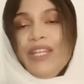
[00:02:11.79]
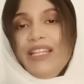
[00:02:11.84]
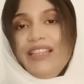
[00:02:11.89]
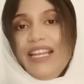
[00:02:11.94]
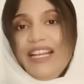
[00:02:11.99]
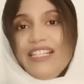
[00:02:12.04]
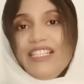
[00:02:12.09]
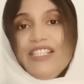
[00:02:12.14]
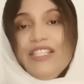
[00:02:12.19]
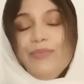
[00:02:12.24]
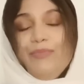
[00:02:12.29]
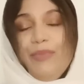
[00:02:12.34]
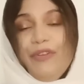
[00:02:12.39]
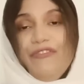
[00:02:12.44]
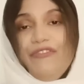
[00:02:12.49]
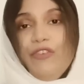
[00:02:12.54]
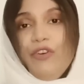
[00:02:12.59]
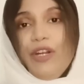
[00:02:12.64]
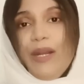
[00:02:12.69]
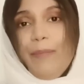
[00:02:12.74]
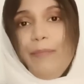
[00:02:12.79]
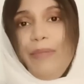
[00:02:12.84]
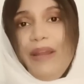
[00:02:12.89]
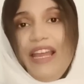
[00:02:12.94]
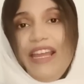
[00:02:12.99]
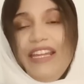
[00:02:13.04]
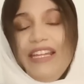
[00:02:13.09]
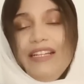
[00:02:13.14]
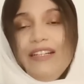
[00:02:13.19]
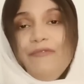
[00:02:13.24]
That is, before
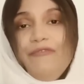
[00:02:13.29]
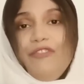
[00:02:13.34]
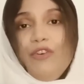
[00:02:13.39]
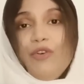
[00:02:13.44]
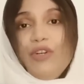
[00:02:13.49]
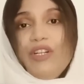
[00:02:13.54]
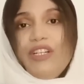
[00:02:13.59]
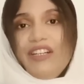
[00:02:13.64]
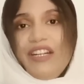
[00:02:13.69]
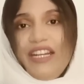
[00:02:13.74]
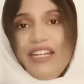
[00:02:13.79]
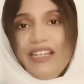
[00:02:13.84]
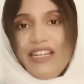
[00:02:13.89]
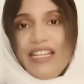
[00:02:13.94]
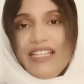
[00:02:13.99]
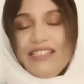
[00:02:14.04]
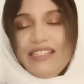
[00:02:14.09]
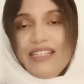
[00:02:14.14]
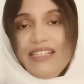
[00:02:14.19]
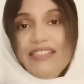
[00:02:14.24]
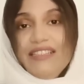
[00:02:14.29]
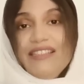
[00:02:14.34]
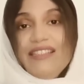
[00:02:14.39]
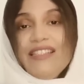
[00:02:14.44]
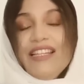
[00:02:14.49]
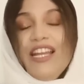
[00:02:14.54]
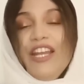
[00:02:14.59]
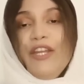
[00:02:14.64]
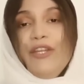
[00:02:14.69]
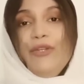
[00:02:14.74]
applying for trade
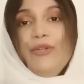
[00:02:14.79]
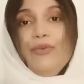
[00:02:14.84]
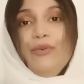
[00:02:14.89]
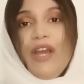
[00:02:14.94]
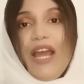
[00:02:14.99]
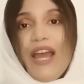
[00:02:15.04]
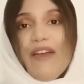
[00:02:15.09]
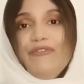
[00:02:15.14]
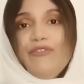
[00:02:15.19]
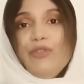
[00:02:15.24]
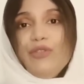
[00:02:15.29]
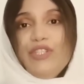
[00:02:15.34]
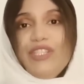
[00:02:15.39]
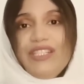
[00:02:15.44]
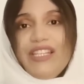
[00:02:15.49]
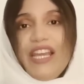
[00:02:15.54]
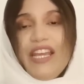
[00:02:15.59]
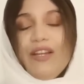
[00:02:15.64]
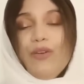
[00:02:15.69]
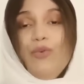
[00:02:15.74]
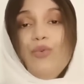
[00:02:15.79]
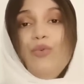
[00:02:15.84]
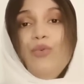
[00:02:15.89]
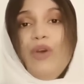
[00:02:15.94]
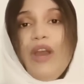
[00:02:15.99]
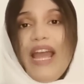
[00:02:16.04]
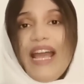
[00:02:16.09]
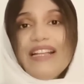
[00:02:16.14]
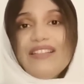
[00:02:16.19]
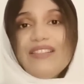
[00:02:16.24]
license, you have to check
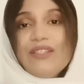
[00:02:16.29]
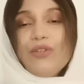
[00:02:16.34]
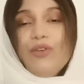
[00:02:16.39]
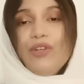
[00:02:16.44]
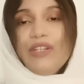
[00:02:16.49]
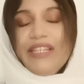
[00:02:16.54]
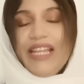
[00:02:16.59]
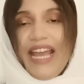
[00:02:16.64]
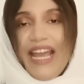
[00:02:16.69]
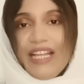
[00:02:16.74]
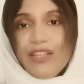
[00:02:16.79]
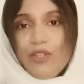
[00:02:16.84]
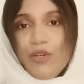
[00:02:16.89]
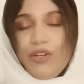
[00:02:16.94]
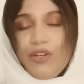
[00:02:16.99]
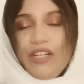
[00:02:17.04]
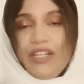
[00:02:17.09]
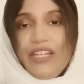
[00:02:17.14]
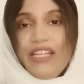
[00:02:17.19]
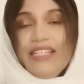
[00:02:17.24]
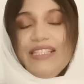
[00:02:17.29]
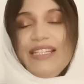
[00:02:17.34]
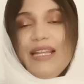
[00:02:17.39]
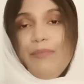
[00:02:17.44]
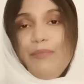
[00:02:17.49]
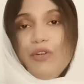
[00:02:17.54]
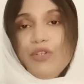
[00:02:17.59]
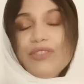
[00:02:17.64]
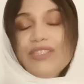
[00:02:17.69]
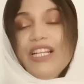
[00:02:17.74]
who has got the authority.
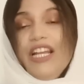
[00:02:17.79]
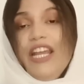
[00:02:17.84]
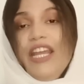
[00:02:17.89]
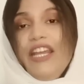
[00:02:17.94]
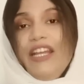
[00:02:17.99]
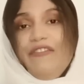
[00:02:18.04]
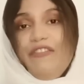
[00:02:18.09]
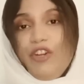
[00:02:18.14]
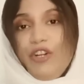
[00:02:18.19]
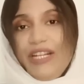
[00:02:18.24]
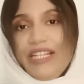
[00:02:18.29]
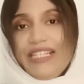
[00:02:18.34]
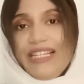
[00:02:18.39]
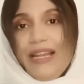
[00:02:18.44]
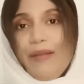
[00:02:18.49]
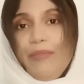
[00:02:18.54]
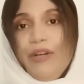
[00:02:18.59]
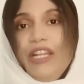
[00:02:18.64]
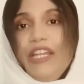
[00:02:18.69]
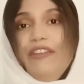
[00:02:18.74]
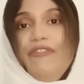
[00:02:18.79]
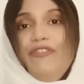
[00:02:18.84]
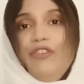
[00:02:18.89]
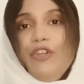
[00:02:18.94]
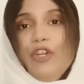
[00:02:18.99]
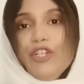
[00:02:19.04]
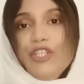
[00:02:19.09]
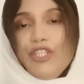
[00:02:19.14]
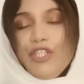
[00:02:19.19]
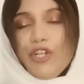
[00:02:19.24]
Suppose, for example, if
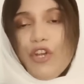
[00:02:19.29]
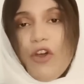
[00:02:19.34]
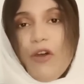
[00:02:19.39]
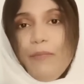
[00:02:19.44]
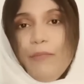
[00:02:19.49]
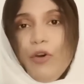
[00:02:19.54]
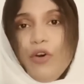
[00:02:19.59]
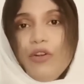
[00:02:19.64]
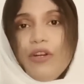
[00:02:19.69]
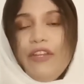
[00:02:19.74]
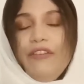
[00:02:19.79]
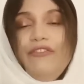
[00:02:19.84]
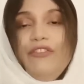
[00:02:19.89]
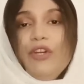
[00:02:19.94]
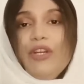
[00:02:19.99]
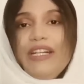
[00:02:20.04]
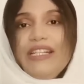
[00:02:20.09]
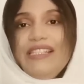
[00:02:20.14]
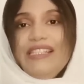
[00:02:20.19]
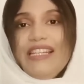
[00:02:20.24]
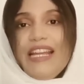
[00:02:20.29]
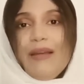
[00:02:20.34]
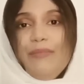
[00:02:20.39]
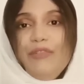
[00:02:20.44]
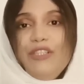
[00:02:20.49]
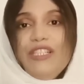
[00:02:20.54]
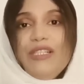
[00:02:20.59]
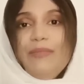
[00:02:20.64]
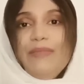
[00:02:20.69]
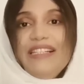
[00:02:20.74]
your shop or if your
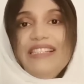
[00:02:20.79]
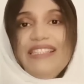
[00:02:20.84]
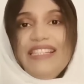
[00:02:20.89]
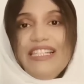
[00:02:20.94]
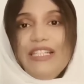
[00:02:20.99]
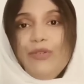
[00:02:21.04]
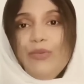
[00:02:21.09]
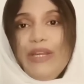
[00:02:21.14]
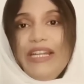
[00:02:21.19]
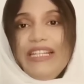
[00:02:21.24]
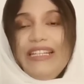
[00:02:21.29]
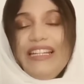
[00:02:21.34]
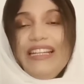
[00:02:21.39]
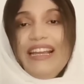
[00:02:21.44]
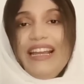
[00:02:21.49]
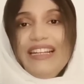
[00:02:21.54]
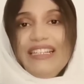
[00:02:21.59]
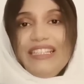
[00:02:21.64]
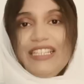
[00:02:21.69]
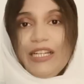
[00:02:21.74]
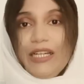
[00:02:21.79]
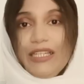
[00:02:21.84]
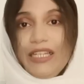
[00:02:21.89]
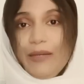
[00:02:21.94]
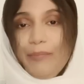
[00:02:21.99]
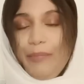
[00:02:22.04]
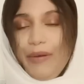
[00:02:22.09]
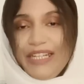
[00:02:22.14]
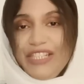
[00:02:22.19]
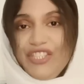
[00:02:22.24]
establishment situating at
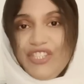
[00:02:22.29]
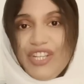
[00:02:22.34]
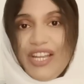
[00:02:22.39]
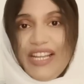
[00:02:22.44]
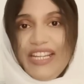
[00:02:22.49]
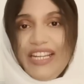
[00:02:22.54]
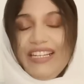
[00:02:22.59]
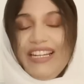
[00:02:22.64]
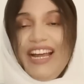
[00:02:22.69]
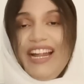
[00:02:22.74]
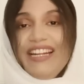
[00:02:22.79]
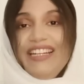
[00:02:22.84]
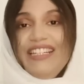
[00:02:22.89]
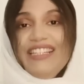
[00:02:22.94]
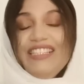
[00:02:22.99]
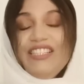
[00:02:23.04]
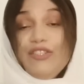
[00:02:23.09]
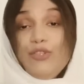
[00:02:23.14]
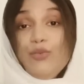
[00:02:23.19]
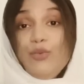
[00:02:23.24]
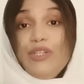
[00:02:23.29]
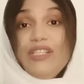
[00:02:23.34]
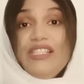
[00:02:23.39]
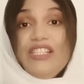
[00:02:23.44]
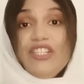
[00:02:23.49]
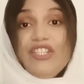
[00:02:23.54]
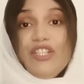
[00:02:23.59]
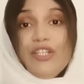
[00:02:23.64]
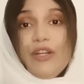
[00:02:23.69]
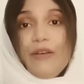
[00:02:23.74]
the panchayat, under the
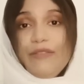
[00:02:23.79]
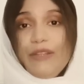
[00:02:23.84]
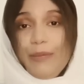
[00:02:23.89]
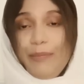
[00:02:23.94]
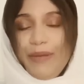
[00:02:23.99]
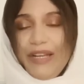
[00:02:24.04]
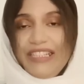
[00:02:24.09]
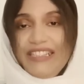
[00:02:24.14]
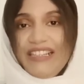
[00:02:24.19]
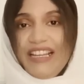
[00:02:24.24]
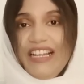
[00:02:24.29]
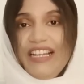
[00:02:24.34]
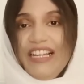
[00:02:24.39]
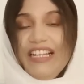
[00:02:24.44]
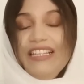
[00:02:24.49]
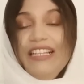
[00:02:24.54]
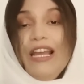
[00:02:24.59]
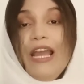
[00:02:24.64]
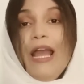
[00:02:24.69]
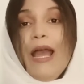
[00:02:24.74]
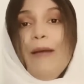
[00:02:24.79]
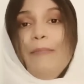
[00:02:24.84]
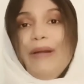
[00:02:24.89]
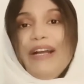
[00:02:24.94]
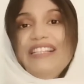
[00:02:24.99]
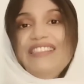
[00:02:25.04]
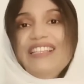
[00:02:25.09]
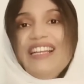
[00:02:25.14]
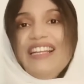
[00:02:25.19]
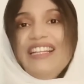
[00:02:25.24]
jurisdiction of the
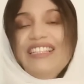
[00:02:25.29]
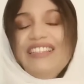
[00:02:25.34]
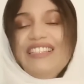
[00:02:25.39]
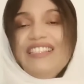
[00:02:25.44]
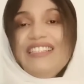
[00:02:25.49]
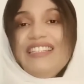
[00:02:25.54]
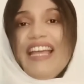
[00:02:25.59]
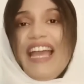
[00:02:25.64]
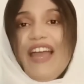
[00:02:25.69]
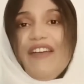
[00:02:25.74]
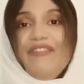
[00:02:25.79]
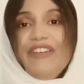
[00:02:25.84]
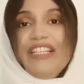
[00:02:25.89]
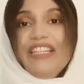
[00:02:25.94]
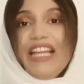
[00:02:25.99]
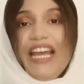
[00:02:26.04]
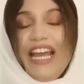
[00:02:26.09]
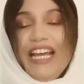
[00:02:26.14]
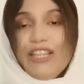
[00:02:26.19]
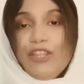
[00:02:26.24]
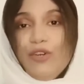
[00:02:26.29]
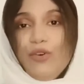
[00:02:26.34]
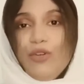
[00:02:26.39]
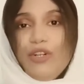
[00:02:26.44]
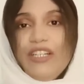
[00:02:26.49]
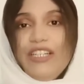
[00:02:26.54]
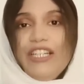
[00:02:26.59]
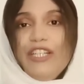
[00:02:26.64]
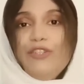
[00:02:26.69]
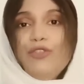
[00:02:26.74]
panchayat is having the
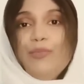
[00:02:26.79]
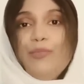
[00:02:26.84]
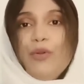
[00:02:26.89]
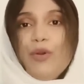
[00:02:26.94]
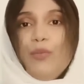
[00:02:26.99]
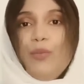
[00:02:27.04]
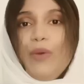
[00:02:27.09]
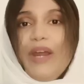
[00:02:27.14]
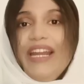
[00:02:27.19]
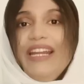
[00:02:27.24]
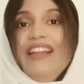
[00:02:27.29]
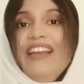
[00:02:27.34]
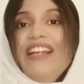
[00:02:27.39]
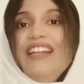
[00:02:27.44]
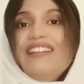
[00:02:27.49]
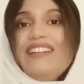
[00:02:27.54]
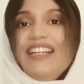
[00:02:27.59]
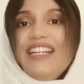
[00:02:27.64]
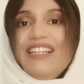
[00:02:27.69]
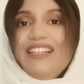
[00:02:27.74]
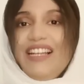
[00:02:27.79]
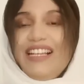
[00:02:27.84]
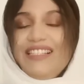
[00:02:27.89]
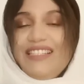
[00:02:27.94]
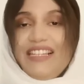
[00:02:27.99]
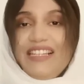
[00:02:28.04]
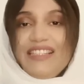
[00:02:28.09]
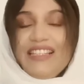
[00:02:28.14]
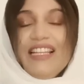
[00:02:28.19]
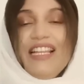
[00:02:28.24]
authority to provide trade
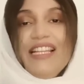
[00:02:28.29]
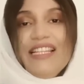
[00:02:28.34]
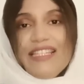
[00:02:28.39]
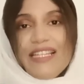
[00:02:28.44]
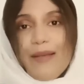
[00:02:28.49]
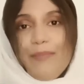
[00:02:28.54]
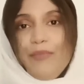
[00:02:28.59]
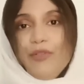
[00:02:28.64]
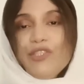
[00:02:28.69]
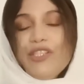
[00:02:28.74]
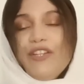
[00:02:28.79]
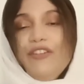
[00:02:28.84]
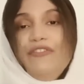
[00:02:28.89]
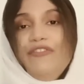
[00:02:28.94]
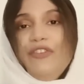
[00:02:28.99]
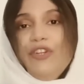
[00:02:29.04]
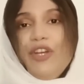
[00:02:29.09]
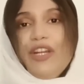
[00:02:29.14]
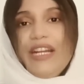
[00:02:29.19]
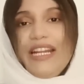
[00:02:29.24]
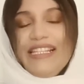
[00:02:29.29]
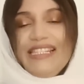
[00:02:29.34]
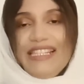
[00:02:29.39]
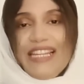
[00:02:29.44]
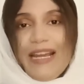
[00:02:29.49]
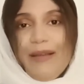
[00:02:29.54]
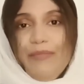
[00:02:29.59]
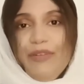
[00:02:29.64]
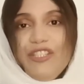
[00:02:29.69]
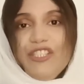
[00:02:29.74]
license. Suppose if your
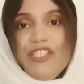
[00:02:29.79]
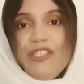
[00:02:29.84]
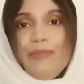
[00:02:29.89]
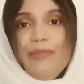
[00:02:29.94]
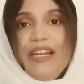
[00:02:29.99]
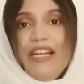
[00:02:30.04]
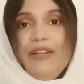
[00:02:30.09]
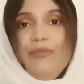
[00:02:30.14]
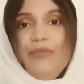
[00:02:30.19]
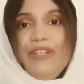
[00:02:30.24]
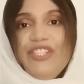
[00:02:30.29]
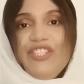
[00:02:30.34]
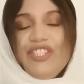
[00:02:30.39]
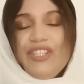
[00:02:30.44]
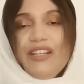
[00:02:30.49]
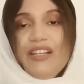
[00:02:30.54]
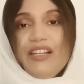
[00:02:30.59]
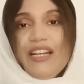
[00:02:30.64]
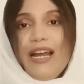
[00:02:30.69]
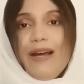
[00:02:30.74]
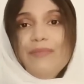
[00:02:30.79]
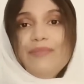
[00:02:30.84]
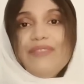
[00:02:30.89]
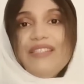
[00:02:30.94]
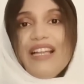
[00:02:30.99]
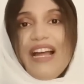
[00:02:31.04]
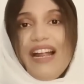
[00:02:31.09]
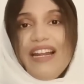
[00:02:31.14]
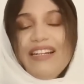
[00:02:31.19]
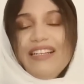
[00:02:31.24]
establishment which comes
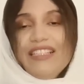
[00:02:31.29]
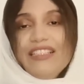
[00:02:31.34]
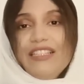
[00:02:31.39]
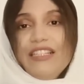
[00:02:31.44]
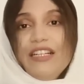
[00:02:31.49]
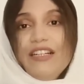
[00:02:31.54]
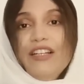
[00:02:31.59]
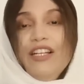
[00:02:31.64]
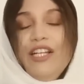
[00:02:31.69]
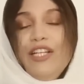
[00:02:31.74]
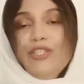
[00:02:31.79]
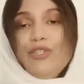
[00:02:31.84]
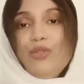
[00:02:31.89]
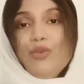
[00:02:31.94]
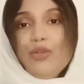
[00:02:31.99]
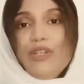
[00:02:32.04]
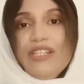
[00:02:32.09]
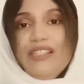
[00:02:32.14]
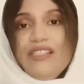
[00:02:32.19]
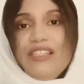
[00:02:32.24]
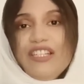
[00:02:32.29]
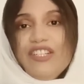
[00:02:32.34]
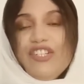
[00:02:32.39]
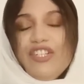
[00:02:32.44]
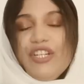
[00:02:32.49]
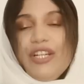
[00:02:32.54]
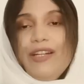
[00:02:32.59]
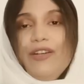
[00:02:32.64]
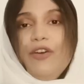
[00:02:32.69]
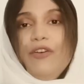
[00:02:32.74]
under the
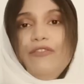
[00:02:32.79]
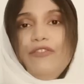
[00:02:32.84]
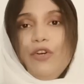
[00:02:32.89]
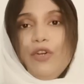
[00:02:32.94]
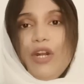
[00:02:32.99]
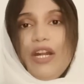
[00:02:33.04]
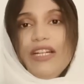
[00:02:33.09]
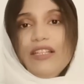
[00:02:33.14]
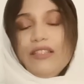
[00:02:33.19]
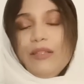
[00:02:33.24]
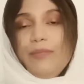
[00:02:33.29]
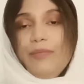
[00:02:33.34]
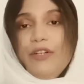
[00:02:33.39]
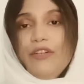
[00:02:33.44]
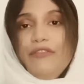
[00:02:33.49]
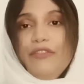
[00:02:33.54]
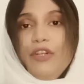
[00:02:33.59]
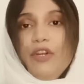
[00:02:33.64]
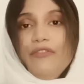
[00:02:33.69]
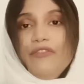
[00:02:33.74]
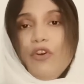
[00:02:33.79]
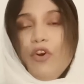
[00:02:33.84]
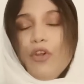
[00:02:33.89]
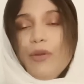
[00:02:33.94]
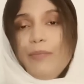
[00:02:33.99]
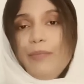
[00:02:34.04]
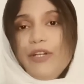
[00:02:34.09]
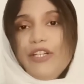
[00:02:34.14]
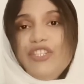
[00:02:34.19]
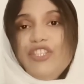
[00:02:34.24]
jurisdiction of or under the purview of
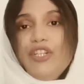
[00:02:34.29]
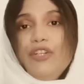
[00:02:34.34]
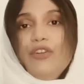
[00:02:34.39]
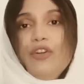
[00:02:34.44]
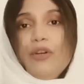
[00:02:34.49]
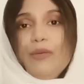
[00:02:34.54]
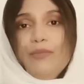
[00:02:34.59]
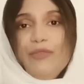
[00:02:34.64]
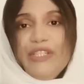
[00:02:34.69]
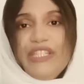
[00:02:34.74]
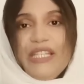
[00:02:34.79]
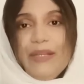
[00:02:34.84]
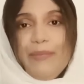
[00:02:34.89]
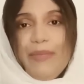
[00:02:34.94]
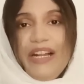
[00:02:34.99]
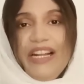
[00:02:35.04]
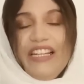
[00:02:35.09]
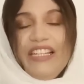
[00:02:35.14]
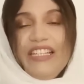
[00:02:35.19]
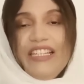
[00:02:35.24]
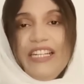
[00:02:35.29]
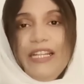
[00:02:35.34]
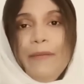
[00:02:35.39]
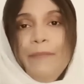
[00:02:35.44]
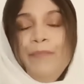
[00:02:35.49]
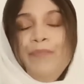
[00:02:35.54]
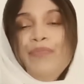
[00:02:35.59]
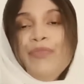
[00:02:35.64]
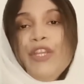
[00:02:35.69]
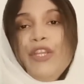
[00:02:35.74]
corporation or
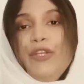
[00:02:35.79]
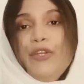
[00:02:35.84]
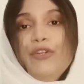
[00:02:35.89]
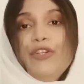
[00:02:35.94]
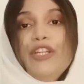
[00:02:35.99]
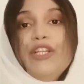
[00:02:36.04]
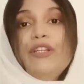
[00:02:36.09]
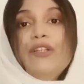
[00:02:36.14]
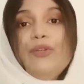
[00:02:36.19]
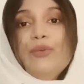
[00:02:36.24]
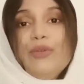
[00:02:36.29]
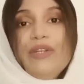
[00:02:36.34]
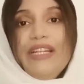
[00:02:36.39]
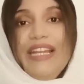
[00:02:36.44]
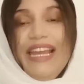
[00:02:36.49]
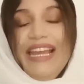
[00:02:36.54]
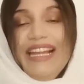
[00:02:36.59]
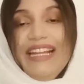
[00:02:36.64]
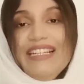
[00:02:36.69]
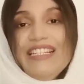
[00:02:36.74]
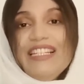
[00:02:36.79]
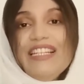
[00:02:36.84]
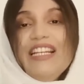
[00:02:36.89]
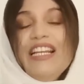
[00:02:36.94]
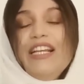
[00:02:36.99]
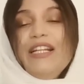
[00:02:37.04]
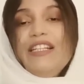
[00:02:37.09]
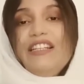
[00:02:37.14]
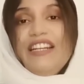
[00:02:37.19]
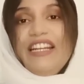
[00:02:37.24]
municipality, you need to get
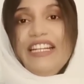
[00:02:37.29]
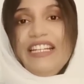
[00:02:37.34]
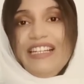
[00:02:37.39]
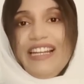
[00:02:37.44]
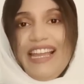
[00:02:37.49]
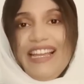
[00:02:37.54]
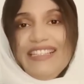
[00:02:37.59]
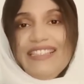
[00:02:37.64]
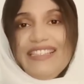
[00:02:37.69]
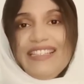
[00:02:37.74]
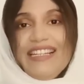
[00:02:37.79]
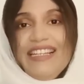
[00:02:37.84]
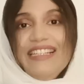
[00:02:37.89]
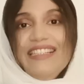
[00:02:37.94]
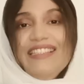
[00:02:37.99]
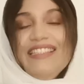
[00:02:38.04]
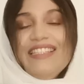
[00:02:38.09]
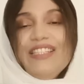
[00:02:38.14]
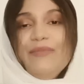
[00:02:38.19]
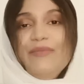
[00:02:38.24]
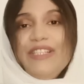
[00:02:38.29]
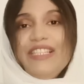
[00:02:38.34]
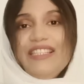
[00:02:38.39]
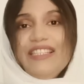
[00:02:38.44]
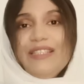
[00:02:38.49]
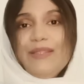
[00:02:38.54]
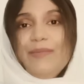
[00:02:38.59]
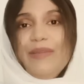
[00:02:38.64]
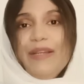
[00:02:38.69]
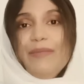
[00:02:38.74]
trade license which
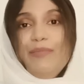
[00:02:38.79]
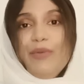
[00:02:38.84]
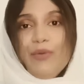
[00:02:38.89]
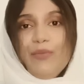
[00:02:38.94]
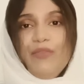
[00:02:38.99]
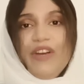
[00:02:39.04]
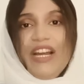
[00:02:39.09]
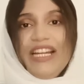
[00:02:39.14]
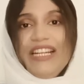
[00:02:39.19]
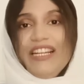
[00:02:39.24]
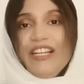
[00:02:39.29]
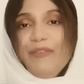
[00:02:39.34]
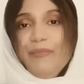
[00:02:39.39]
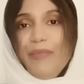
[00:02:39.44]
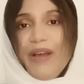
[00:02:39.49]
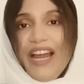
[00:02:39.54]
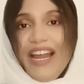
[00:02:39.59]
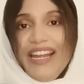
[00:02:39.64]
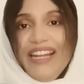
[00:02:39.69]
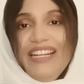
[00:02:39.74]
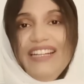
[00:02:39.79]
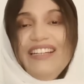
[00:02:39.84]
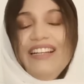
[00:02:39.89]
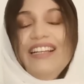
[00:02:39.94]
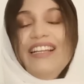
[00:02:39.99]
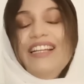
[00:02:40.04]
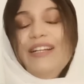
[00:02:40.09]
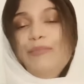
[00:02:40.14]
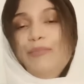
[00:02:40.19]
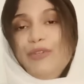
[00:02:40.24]
is being provided by
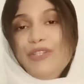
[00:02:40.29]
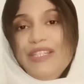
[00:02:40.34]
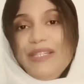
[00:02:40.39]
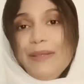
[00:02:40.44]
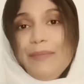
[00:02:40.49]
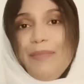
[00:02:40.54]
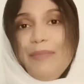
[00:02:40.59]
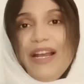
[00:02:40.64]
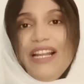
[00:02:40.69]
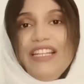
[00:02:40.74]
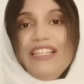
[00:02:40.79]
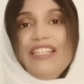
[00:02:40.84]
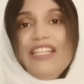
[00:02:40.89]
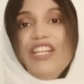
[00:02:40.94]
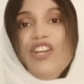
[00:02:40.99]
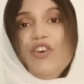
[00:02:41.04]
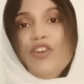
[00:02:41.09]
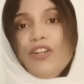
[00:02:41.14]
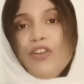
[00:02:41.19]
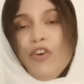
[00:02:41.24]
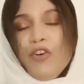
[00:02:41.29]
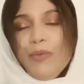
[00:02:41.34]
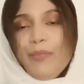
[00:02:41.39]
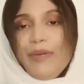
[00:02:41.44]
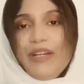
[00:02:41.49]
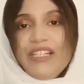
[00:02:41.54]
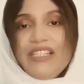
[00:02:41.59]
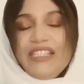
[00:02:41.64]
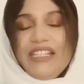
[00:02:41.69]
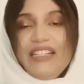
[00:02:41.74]
municipality or
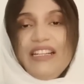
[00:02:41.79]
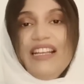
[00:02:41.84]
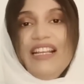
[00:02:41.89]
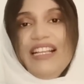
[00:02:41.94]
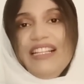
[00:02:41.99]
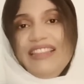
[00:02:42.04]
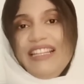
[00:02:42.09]
corporation.